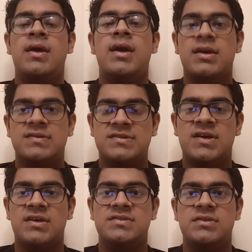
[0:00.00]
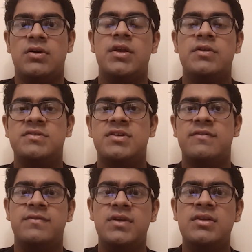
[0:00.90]
exercise in order to stay
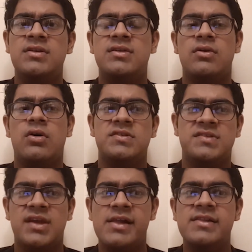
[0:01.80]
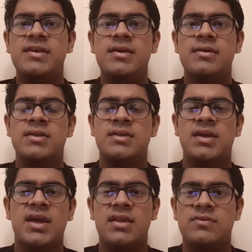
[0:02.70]
fit or stay healthy.
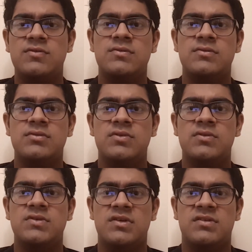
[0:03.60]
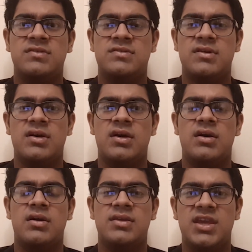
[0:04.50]
and to just
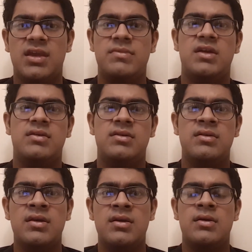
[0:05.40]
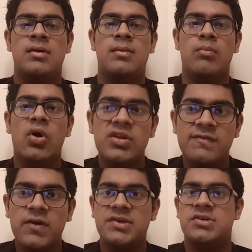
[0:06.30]
keep that body
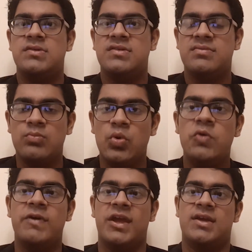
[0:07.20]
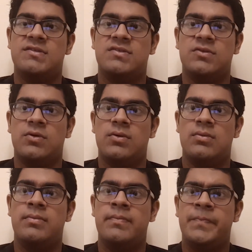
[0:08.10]
functions moving. So
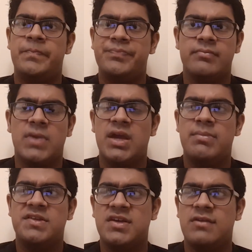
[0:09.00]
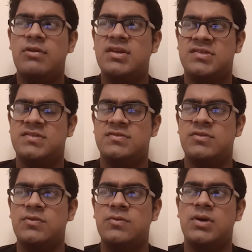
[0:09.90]
my best advice is to
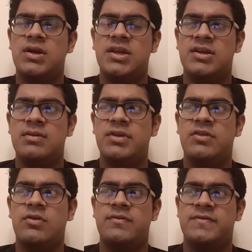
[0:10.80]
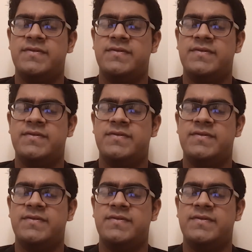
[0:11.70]
do a little bit of